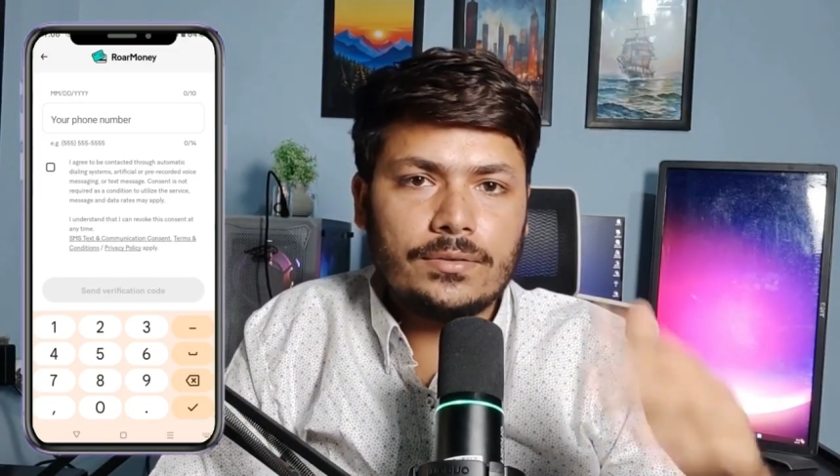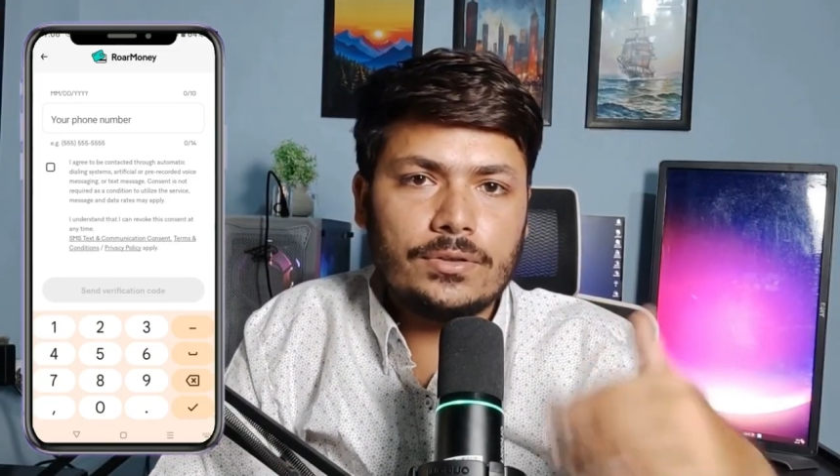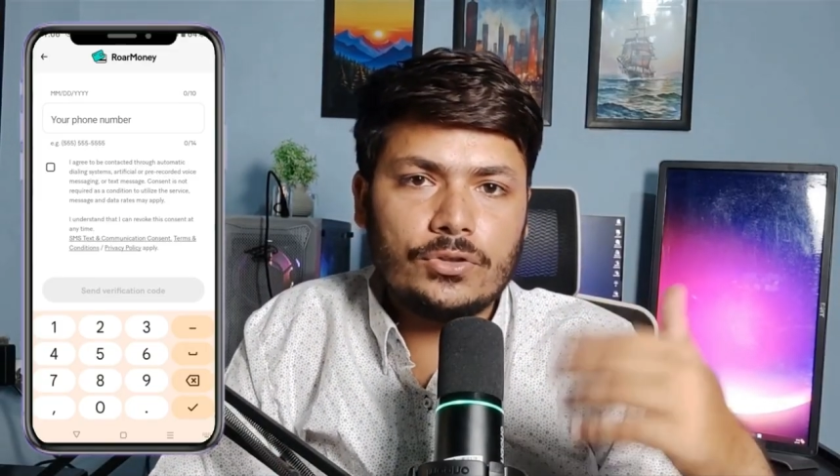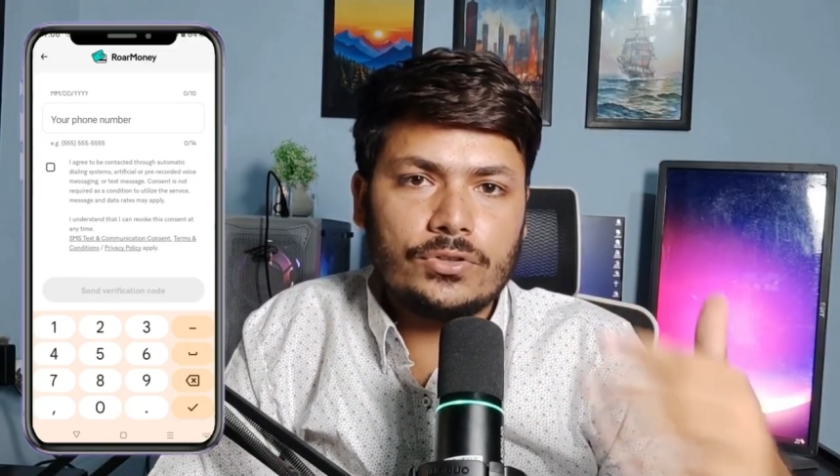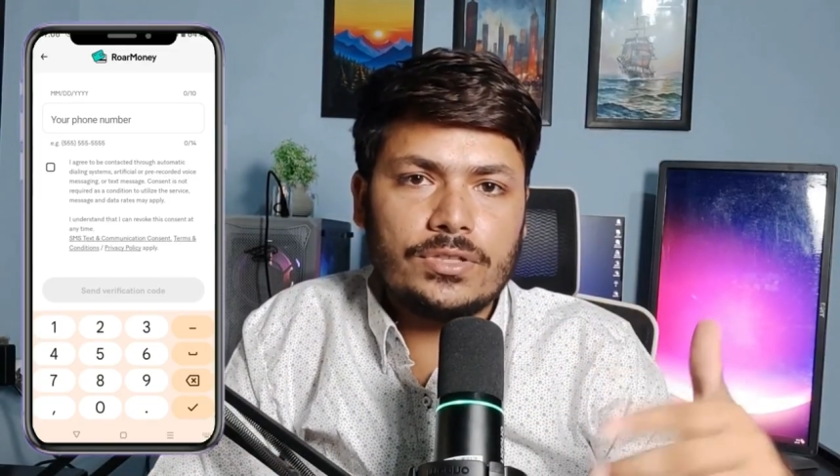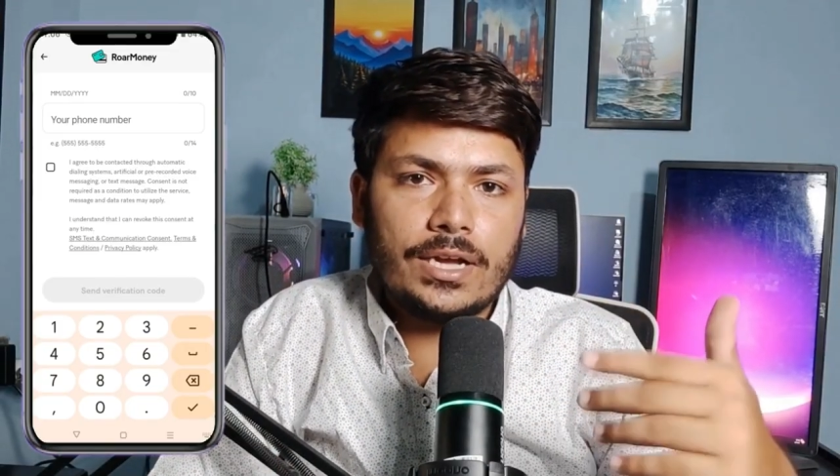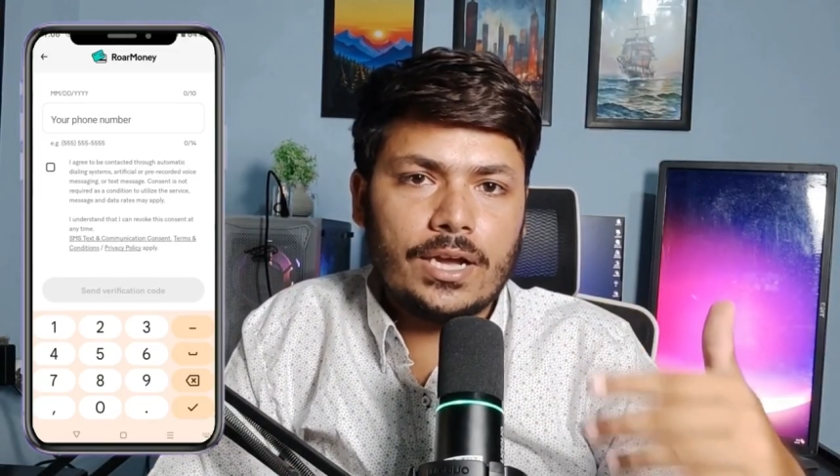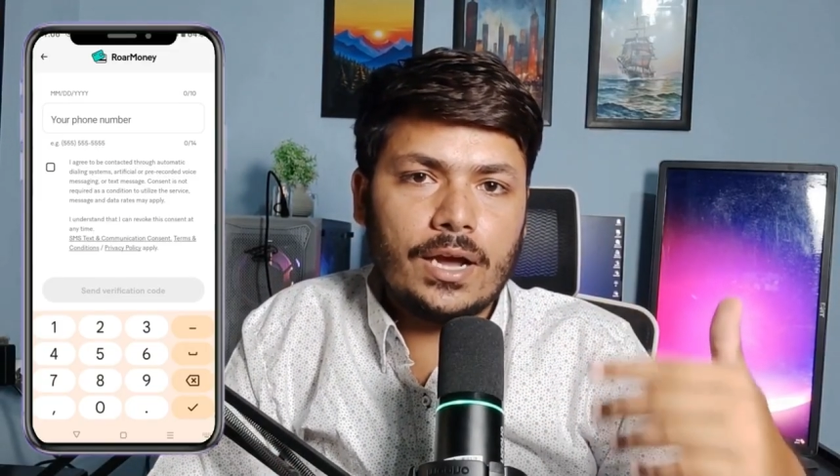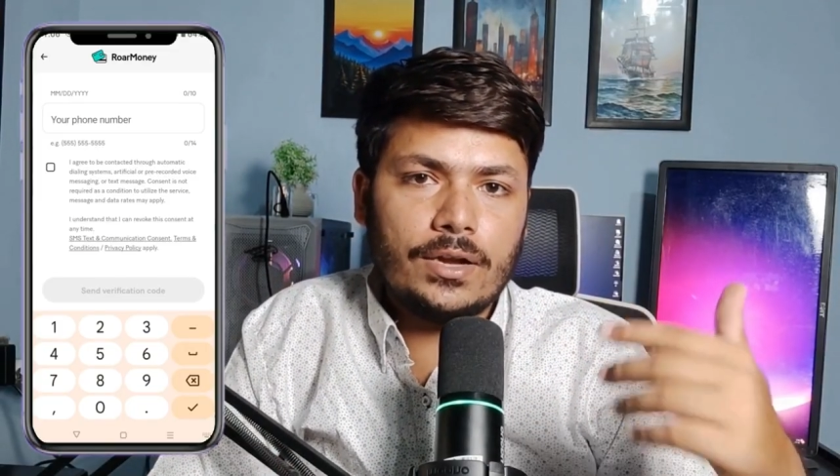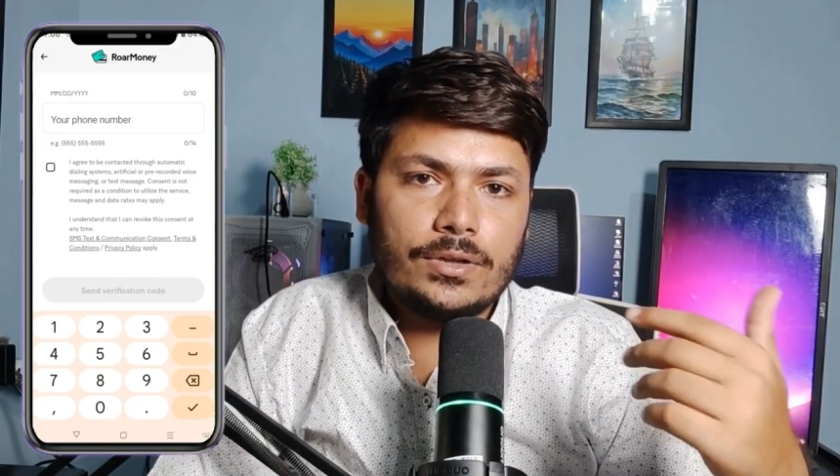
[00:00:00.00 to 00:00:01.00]
Choose the
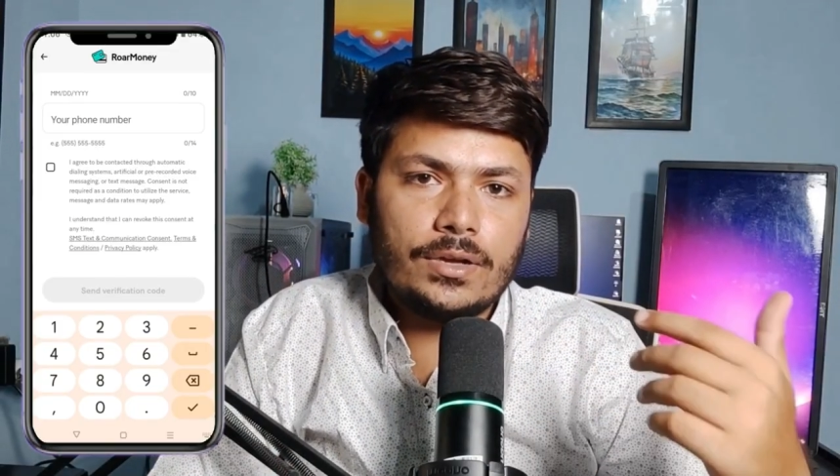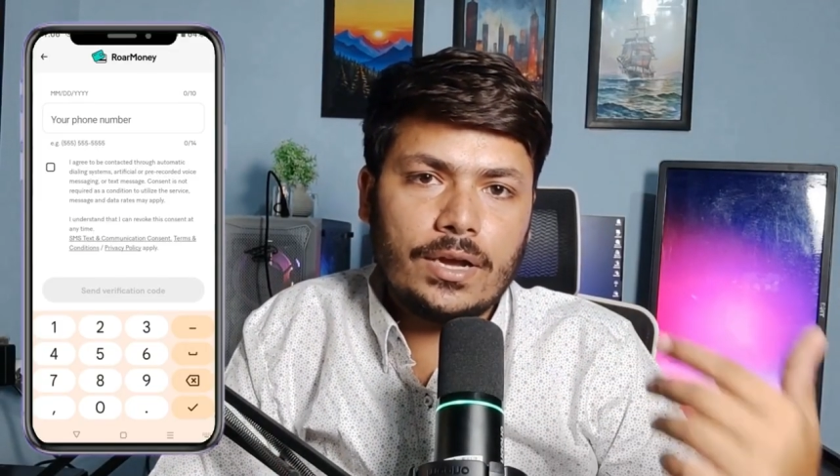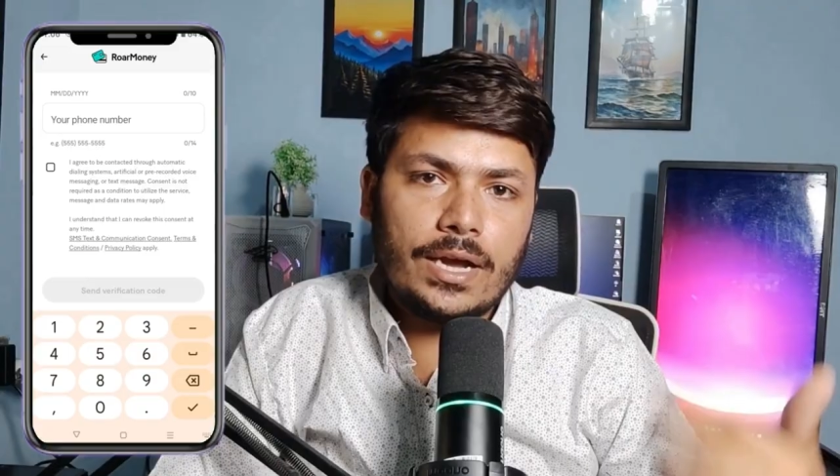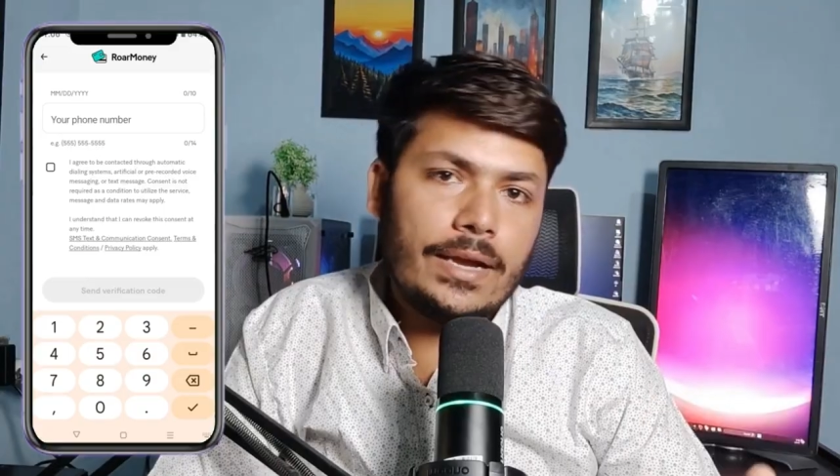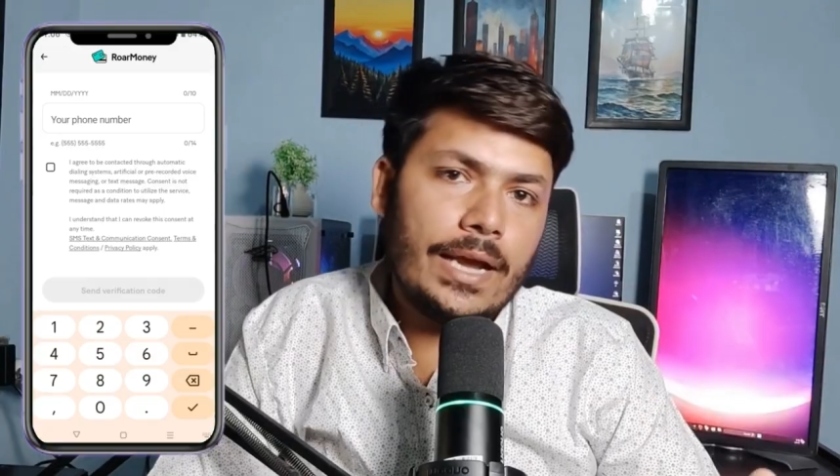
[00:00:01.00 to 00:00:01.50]
card on the right